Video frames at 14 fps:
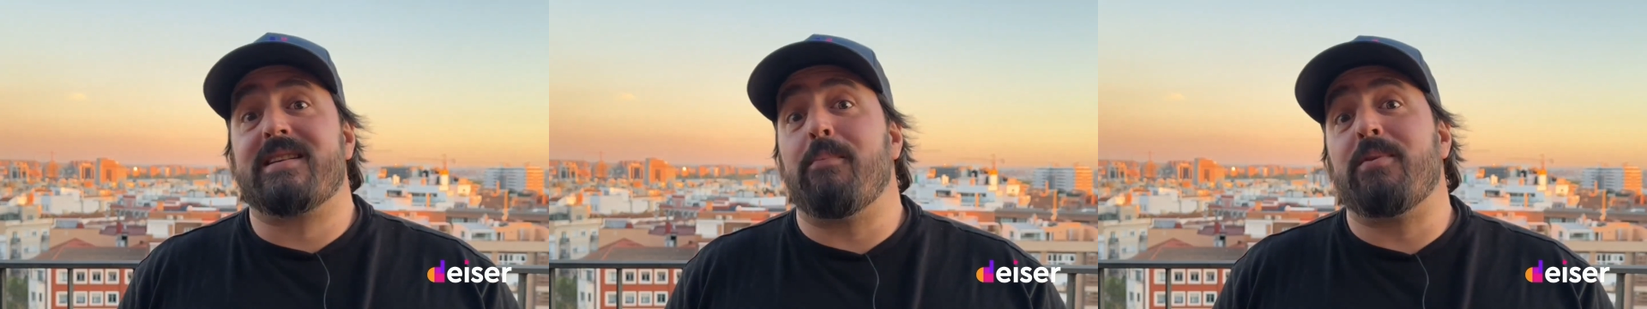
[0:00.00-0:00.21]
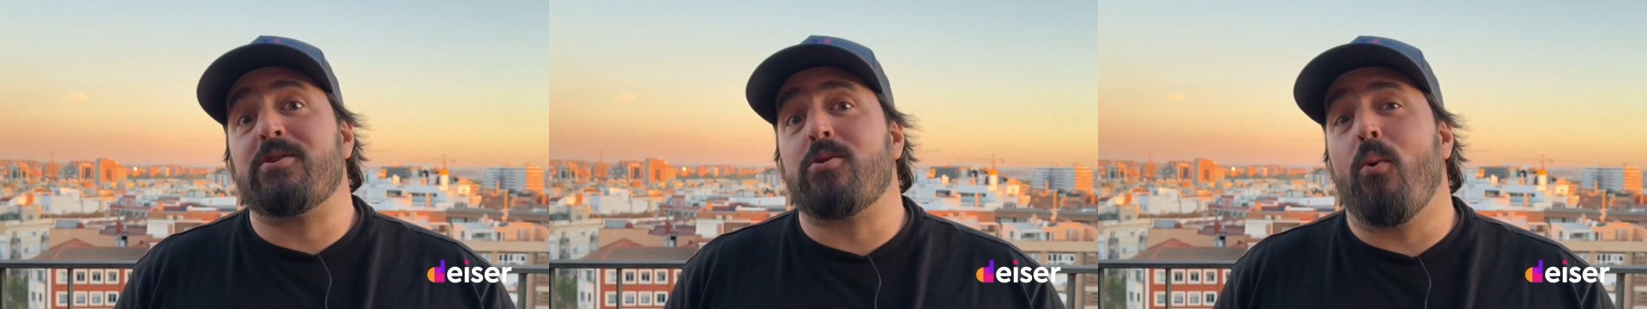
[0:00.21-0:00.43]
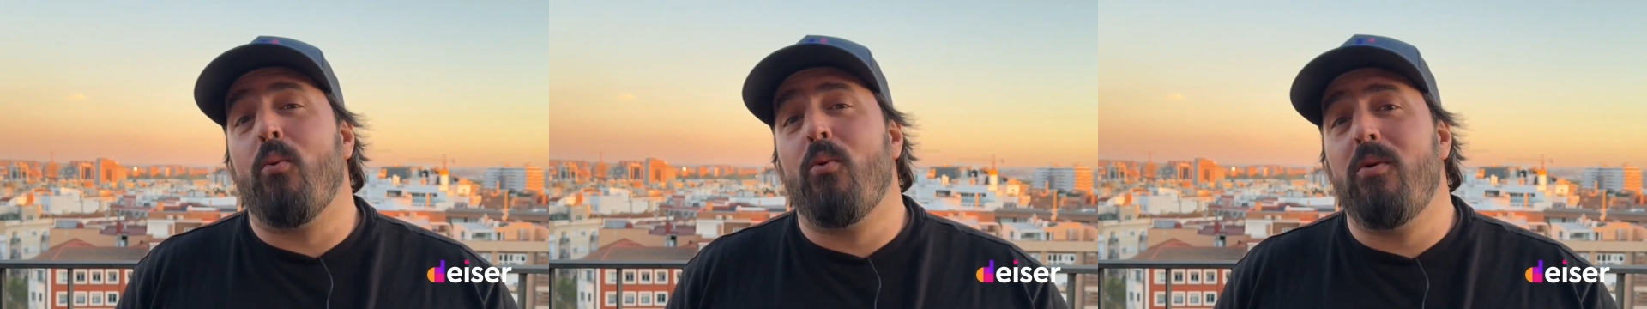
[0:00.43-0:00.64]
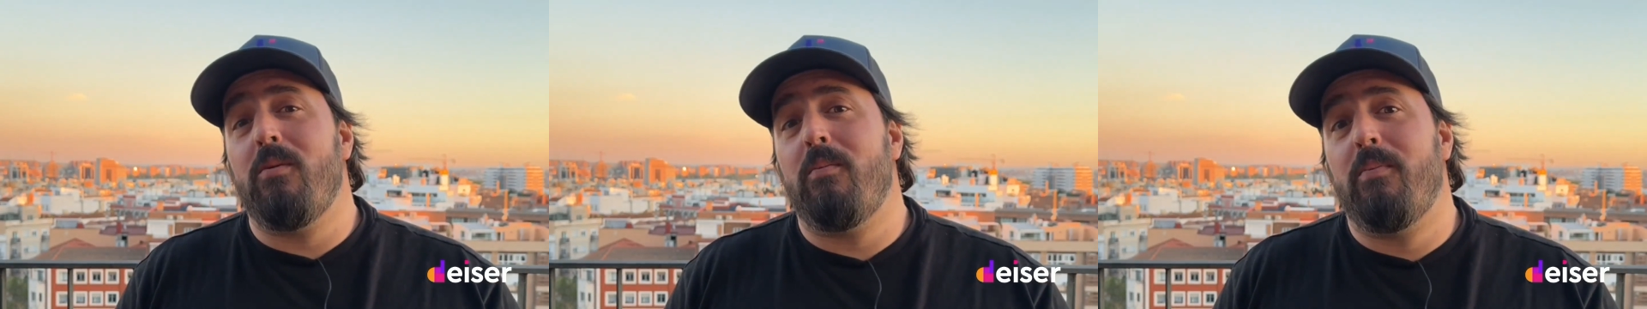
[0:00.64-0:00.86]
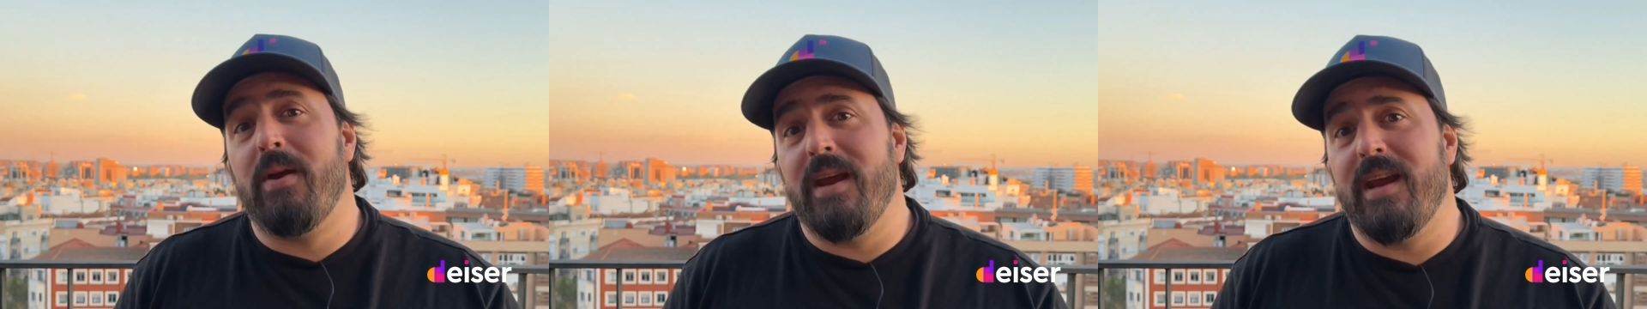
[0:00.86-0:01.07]
episode will
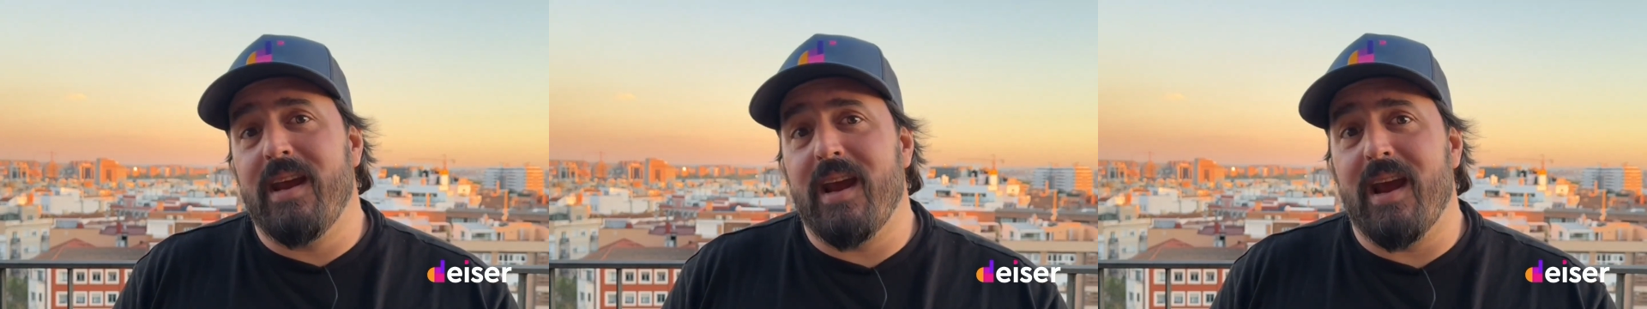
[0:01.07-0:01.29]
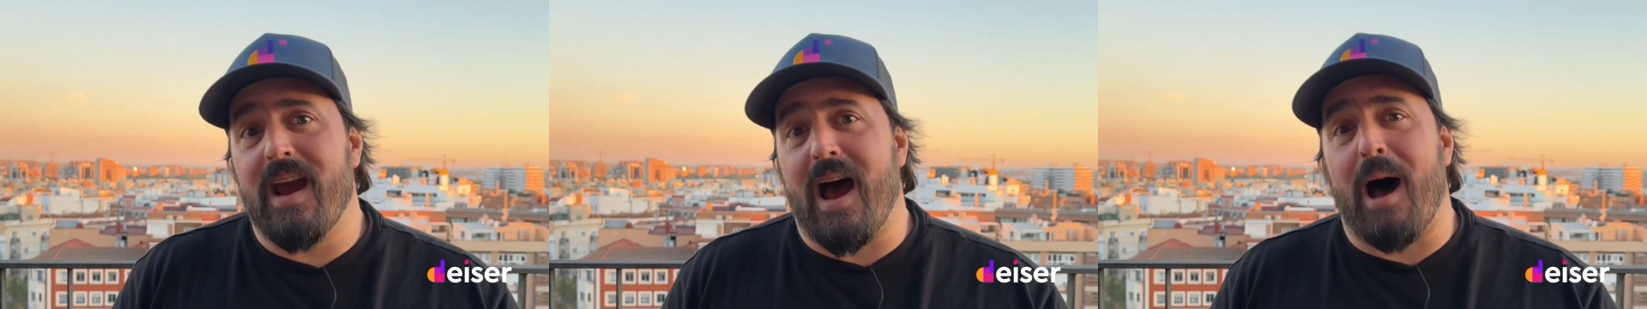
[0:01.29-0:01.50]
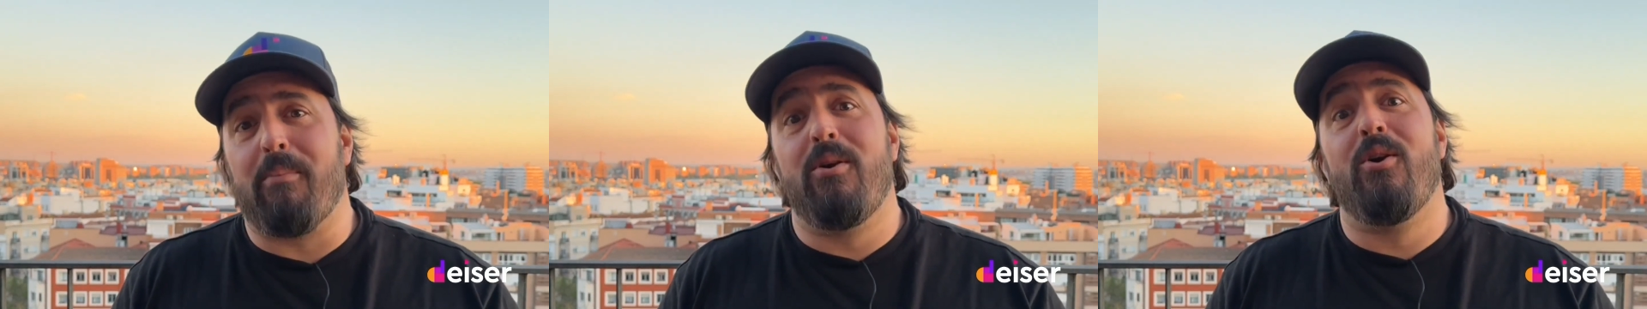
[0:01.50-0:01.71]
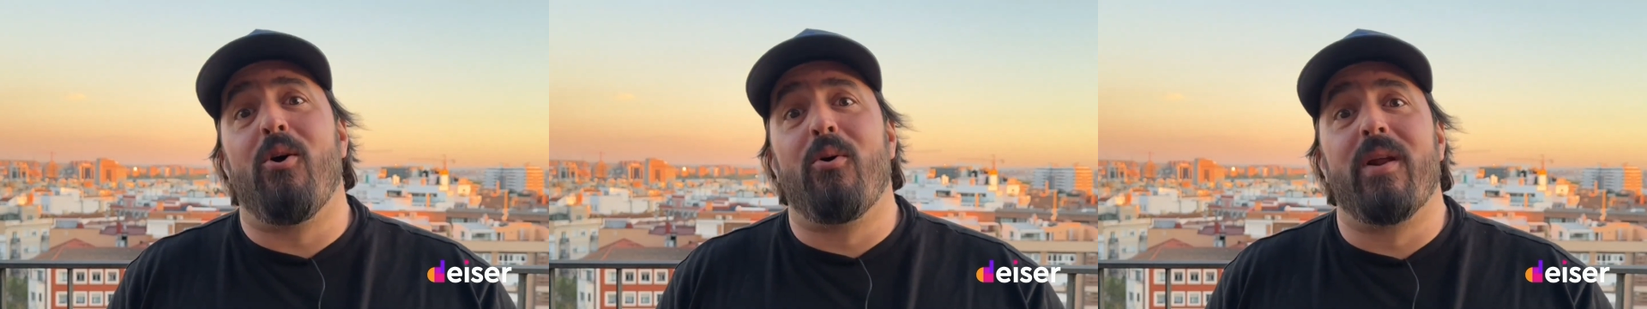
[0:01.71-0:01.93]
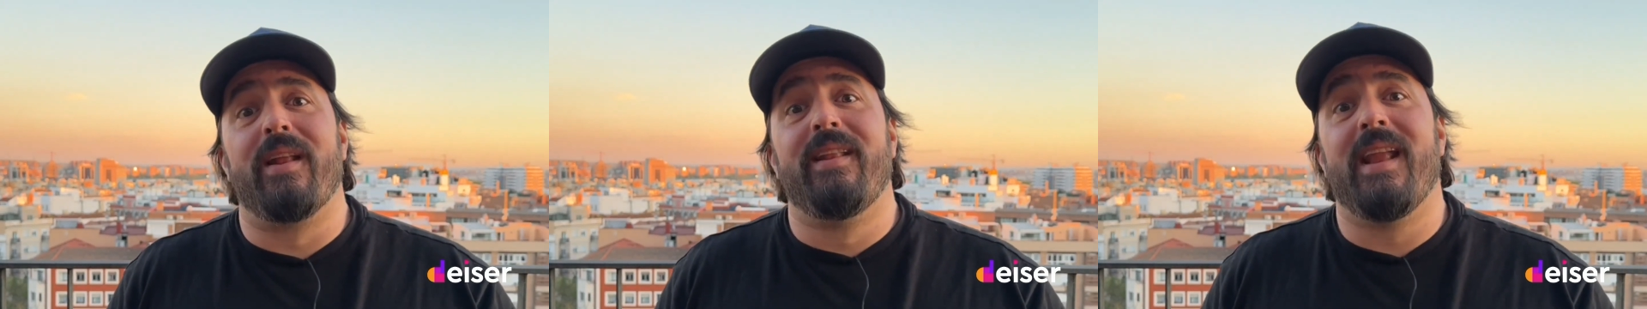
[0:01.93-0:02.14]
be
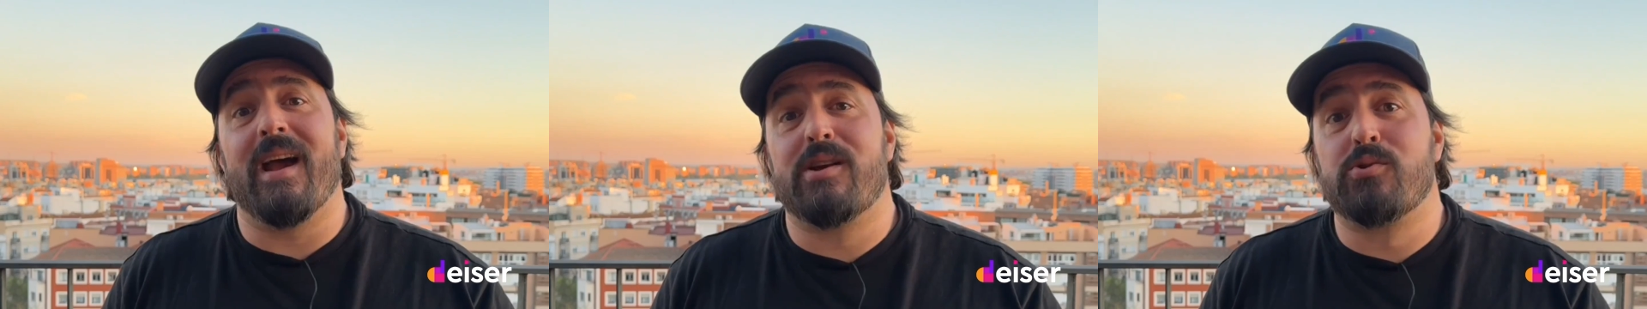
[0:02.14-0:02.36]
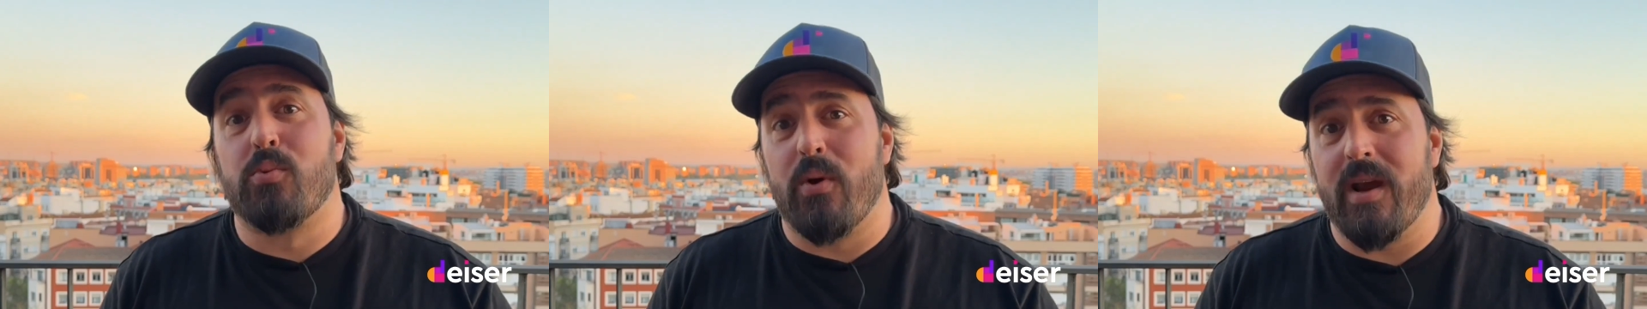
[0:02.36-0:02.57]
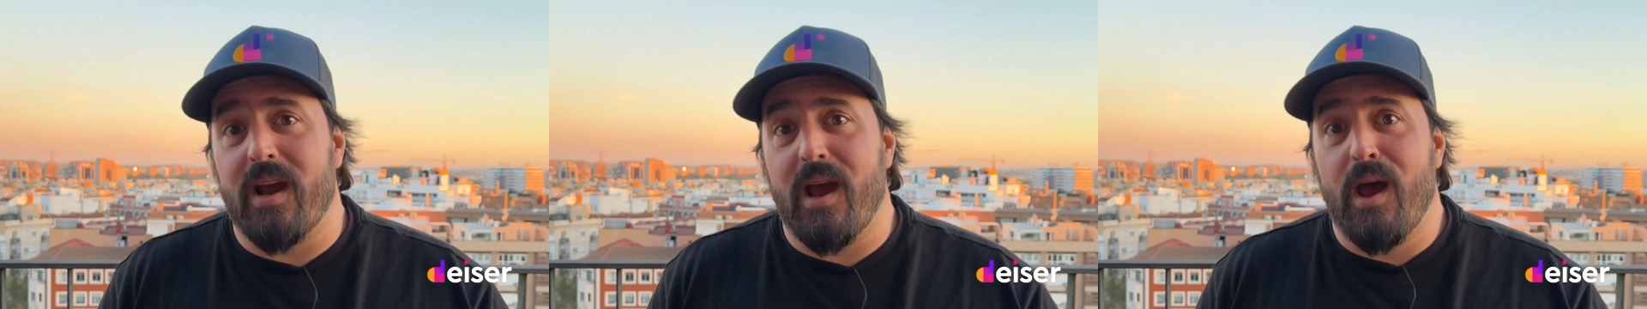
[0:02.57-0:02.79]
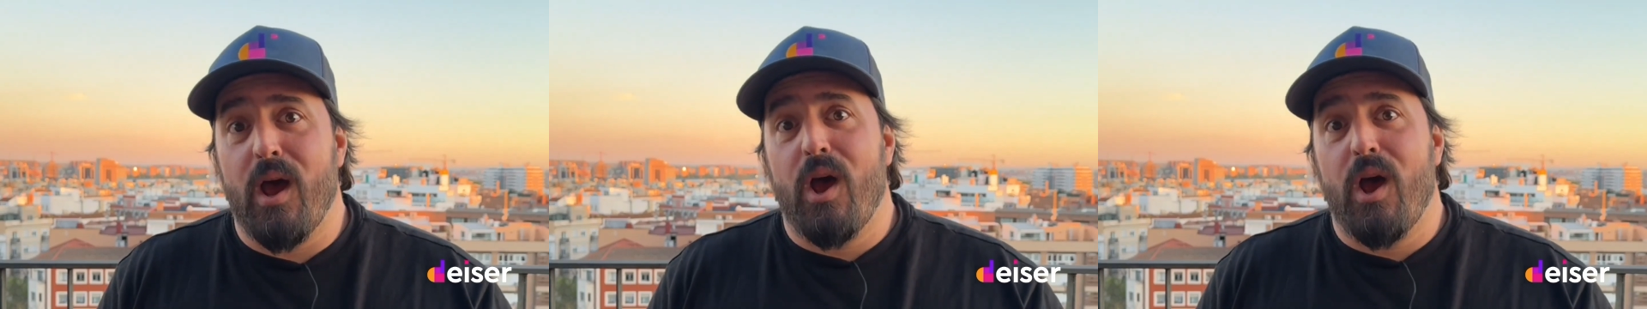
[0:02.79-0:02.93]
uploaded next week,